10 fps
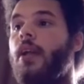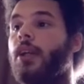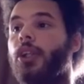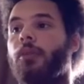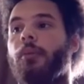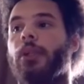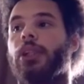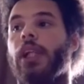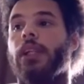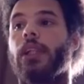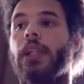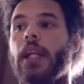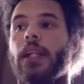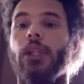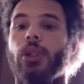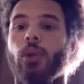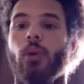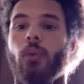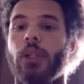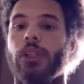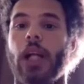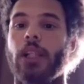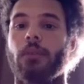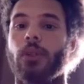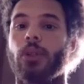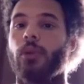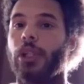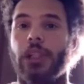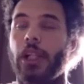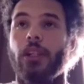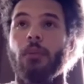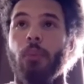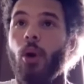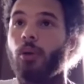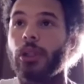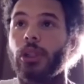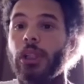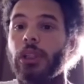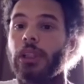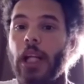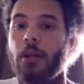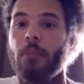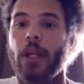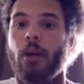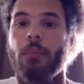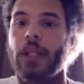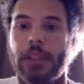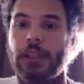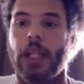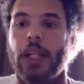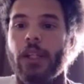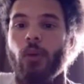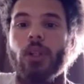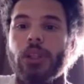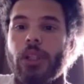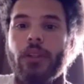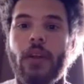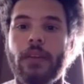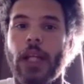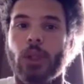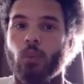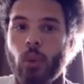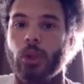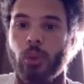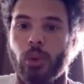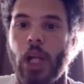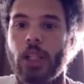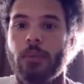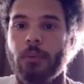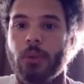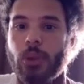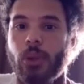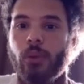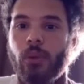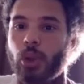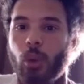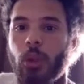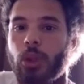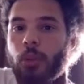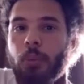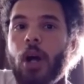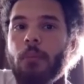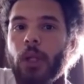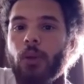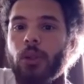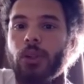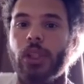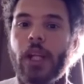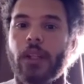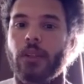Yermin Mercedes, again, he's doing what he signed up to do. He's hitting the ball. He's getting men on base. He's getting runs in. That's what you signed him up to do. So what's the problem? I don't understand.